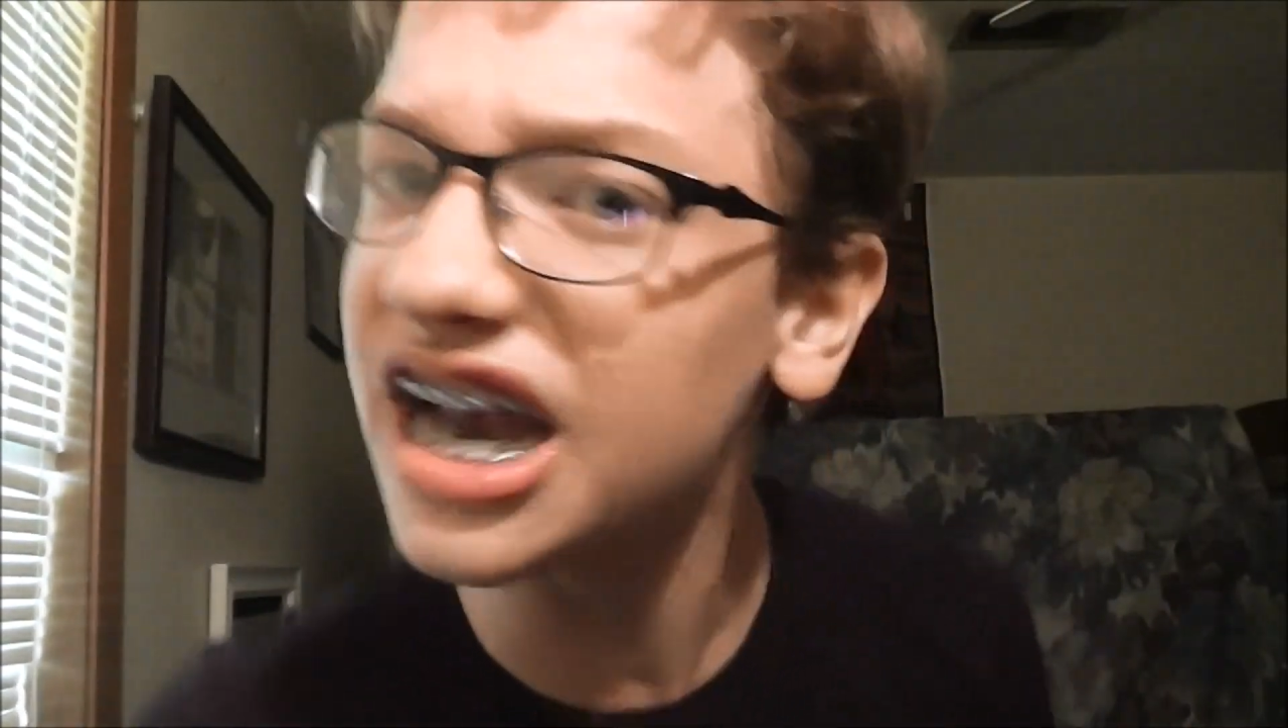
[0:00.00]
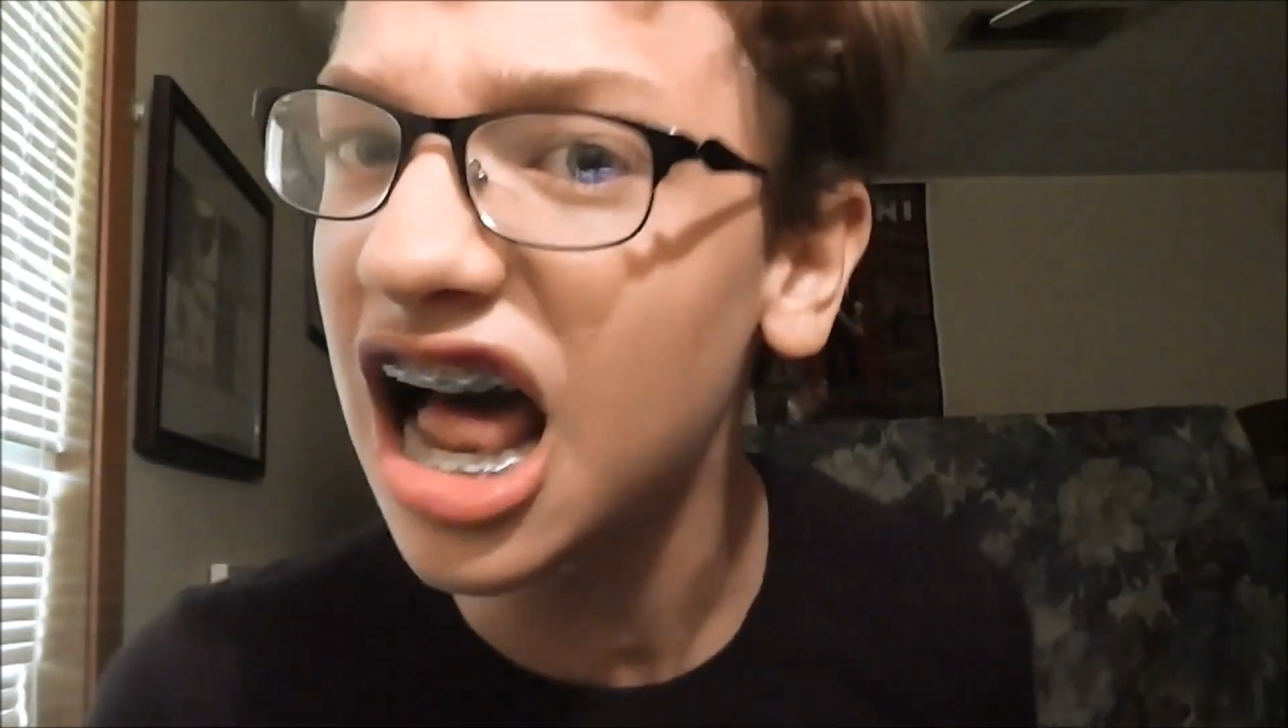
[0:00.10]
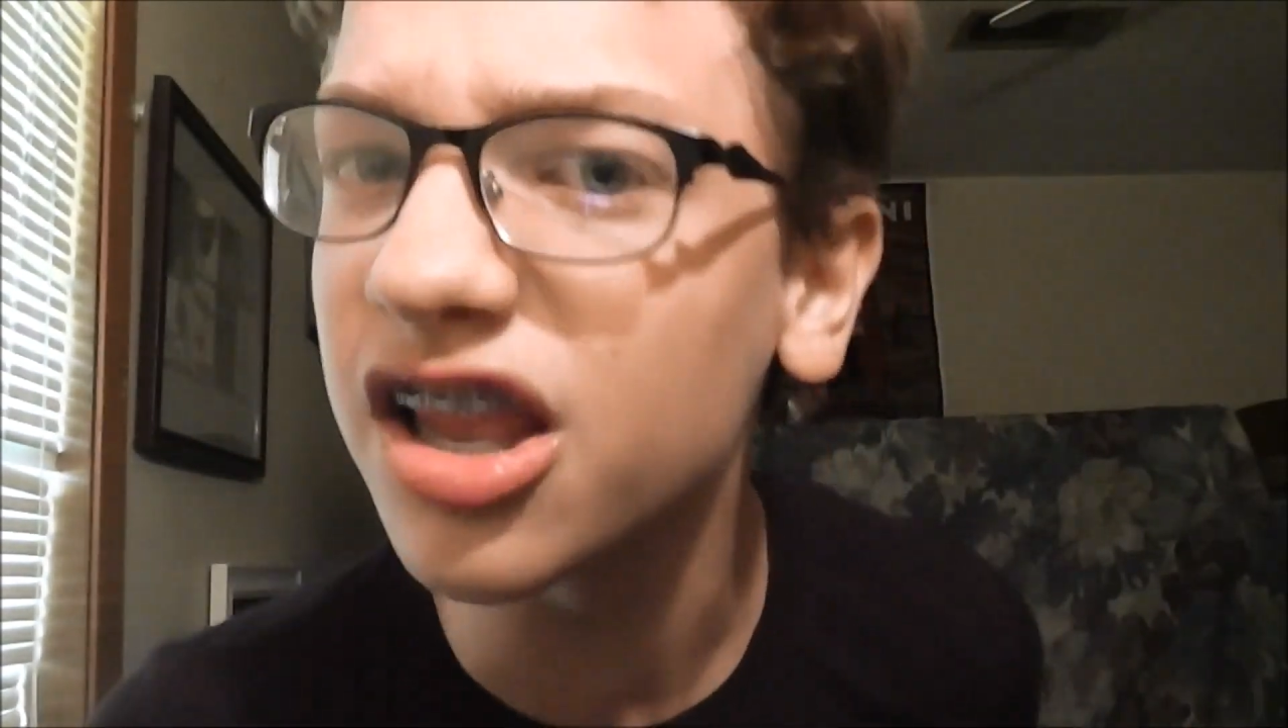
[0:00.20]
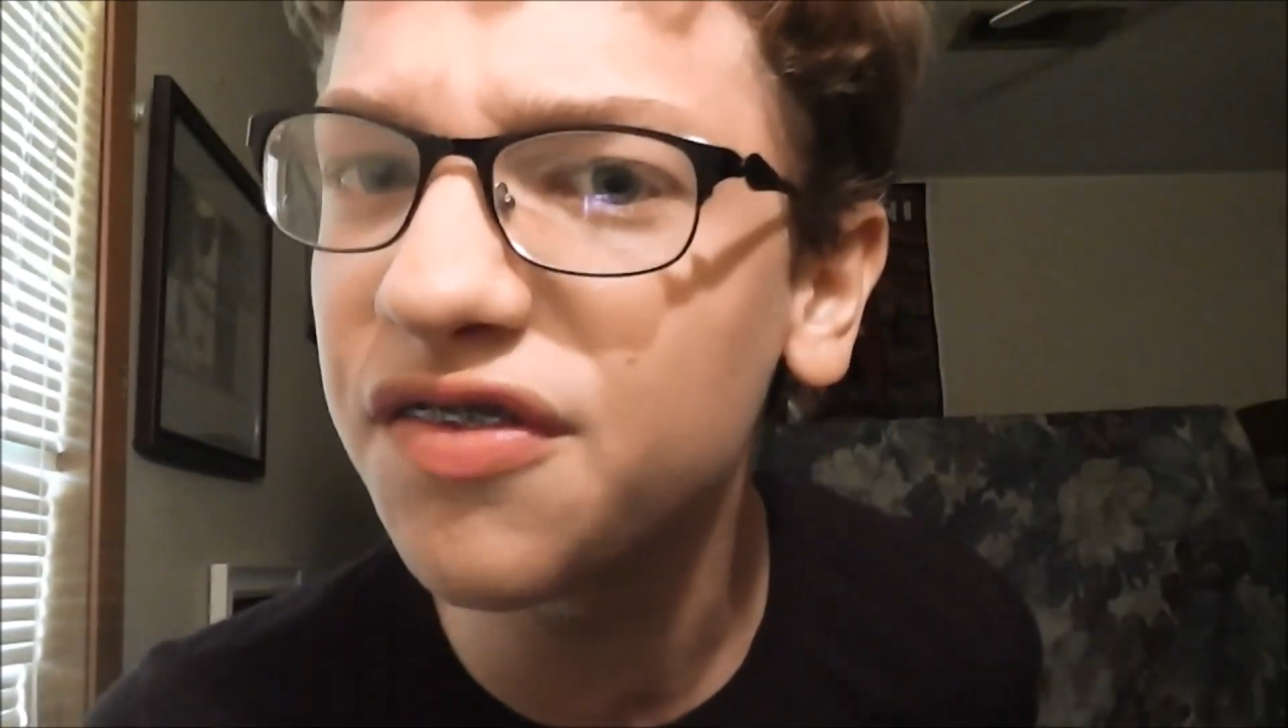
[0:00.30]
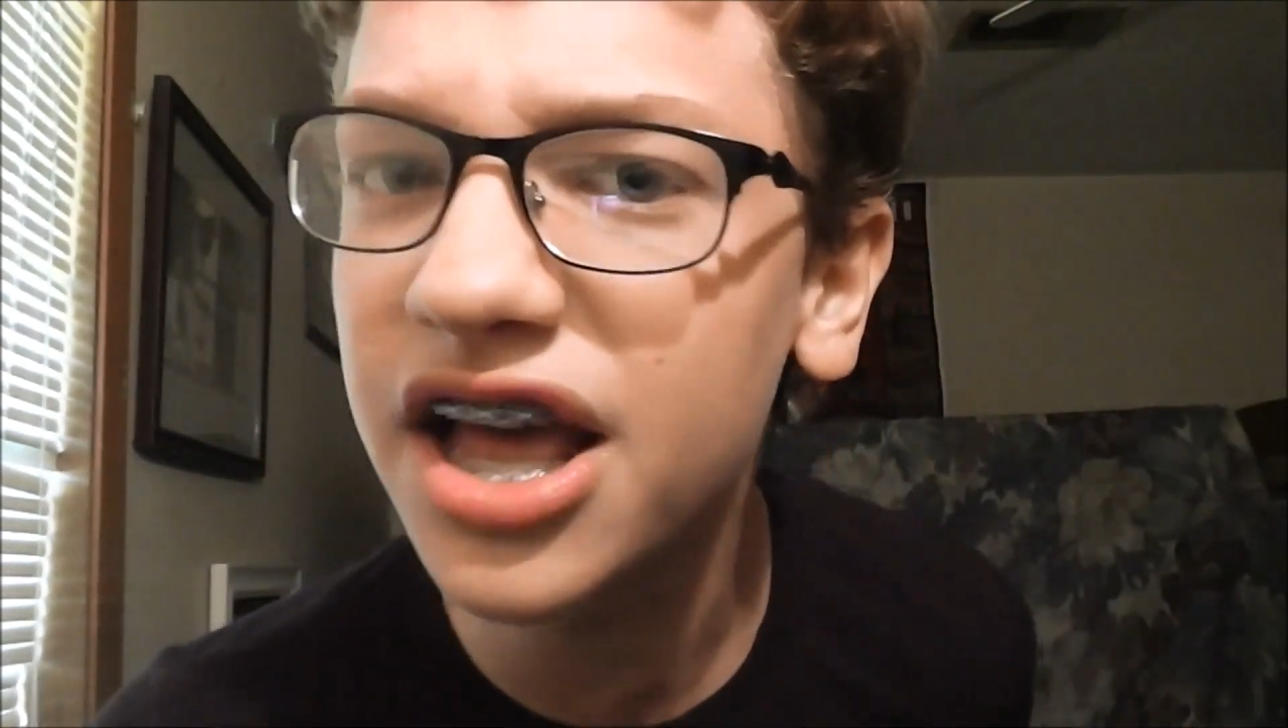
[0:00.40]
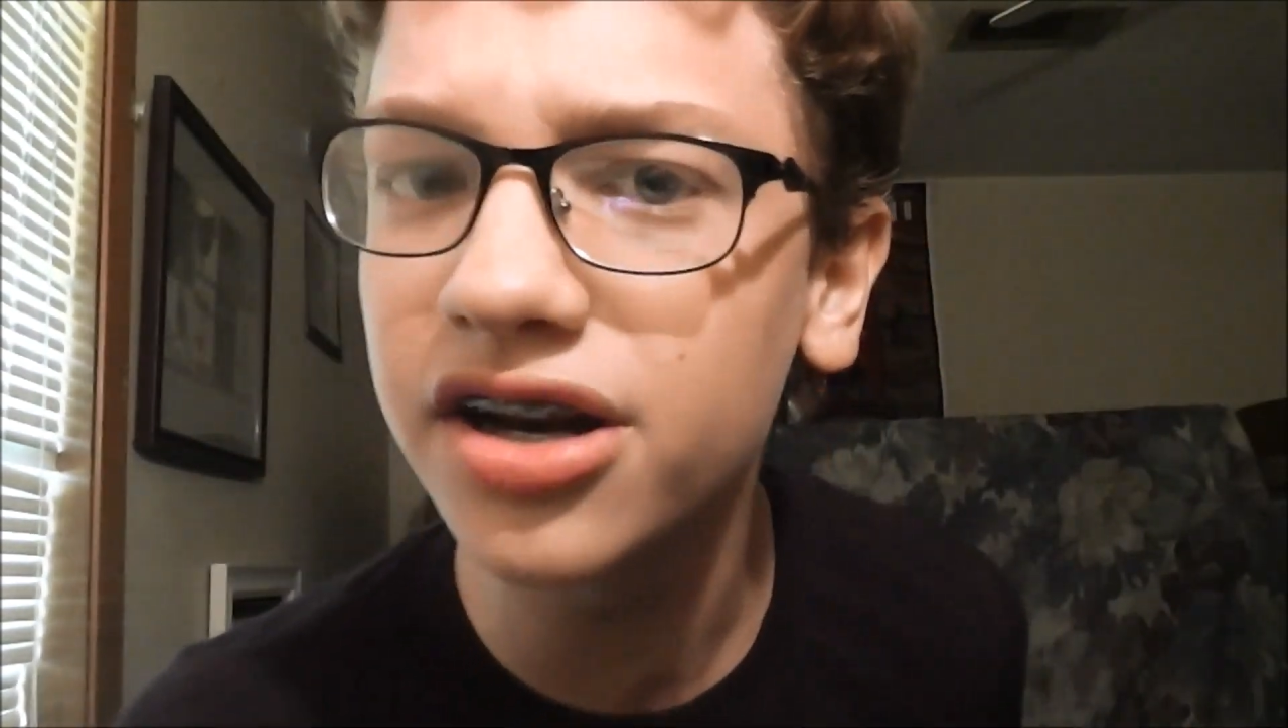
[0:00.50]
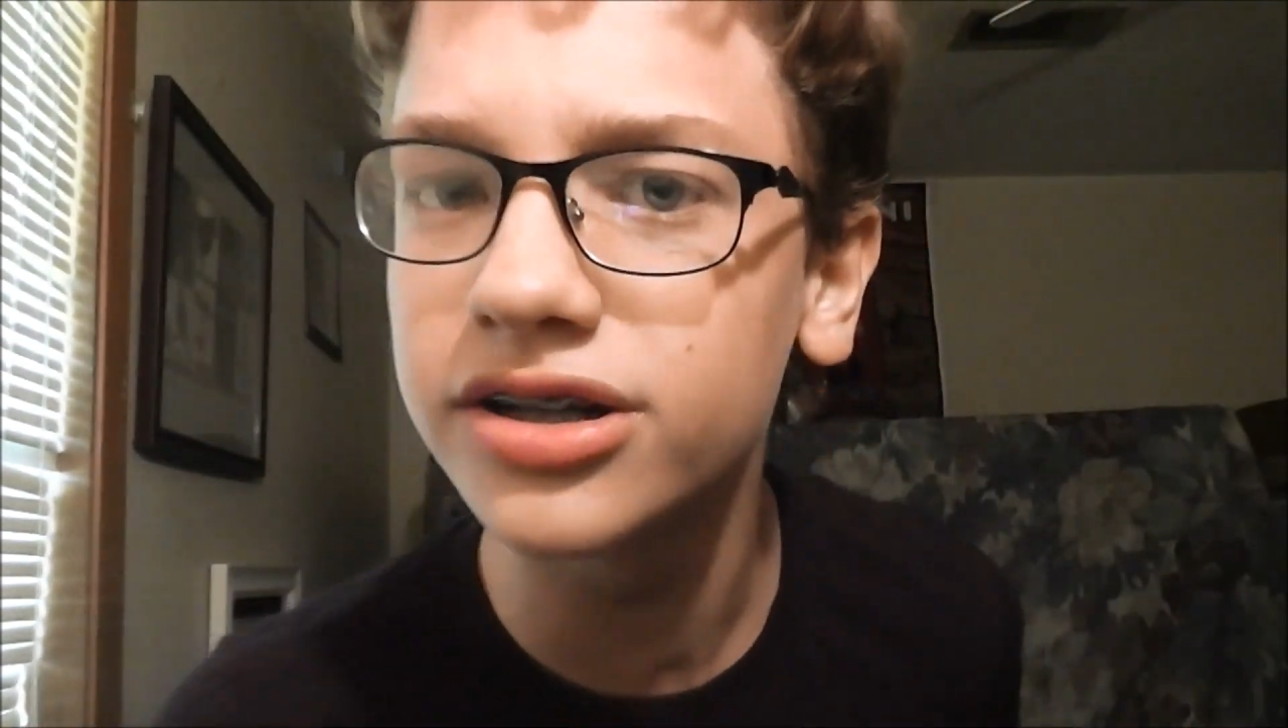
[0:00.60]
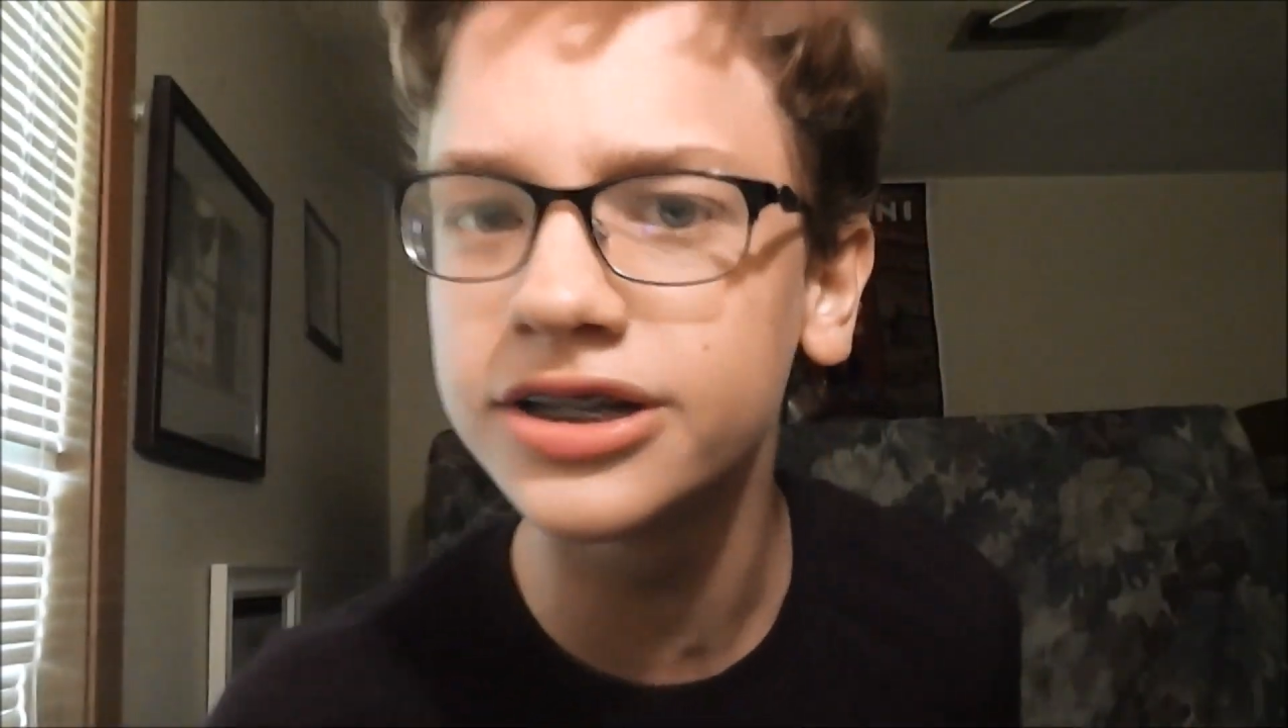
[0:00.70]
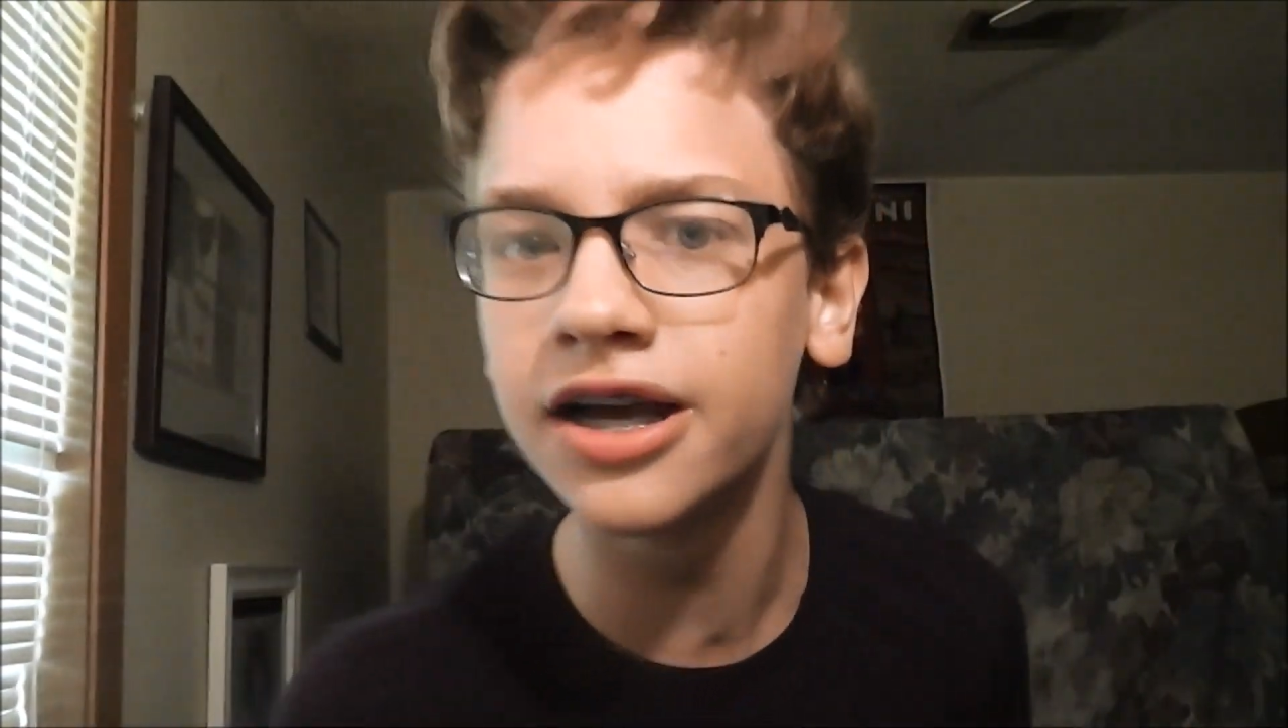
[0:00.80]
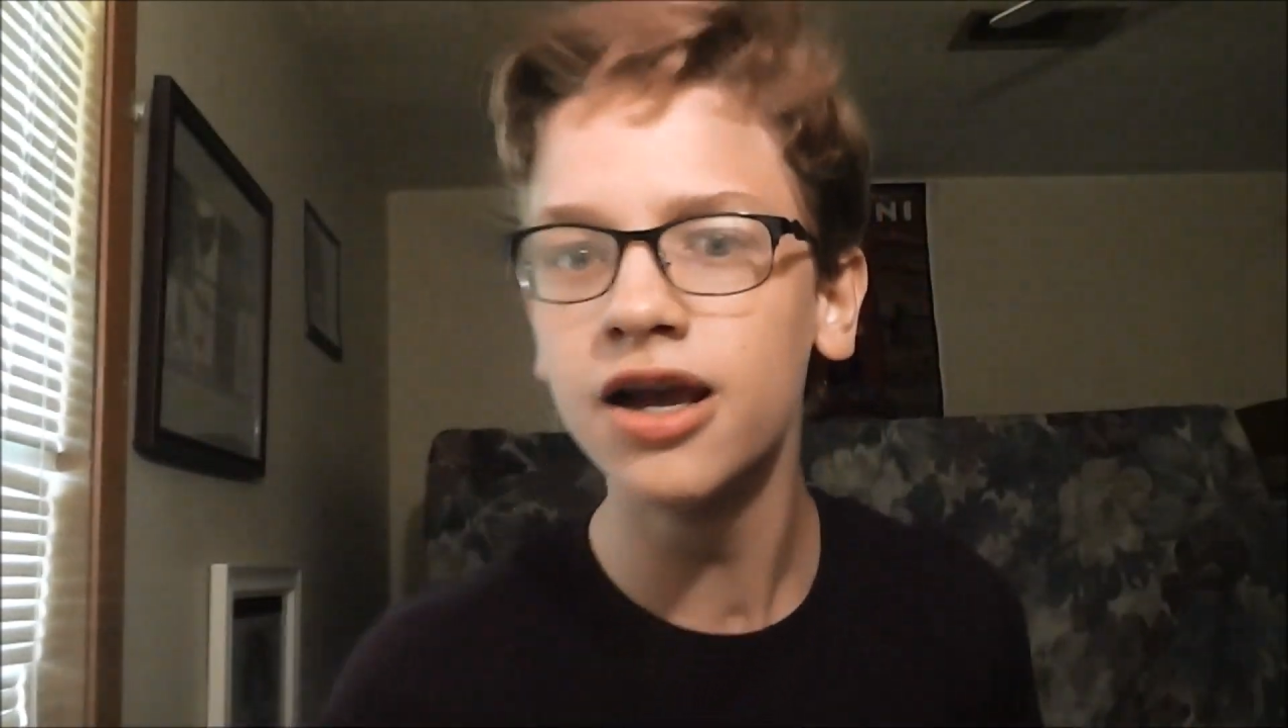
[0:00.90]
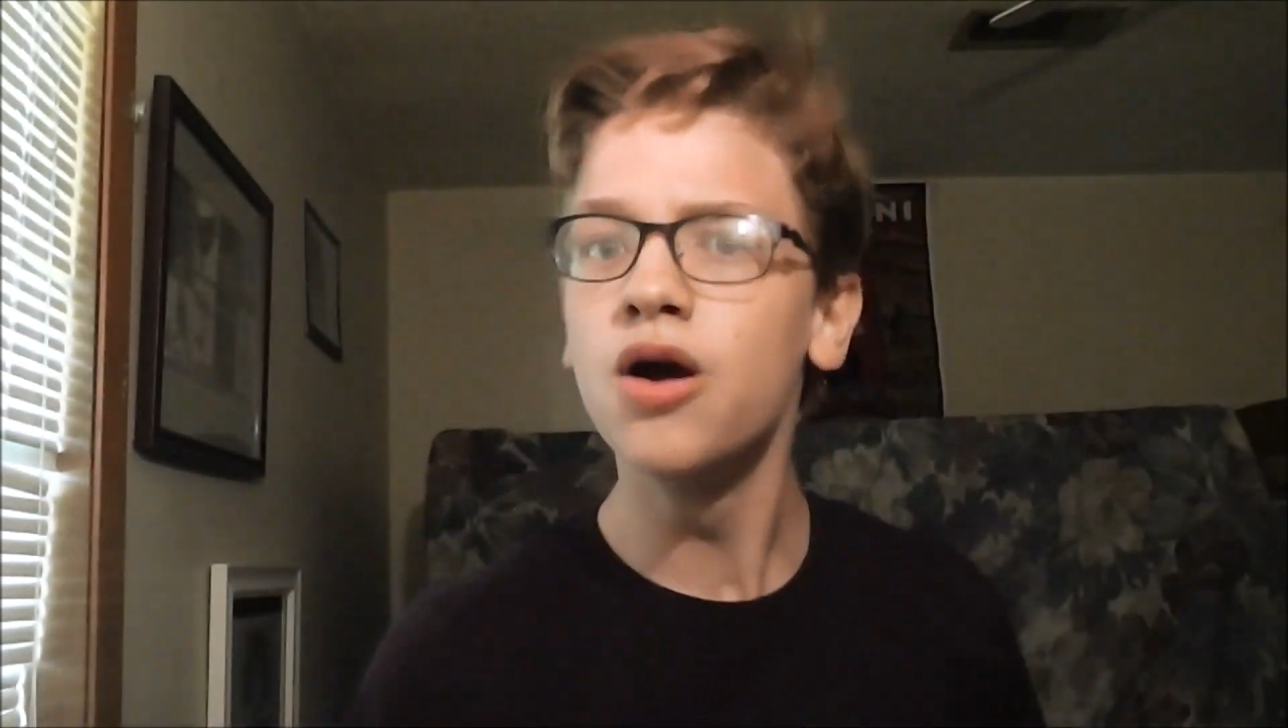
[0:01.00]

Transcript: in elevators?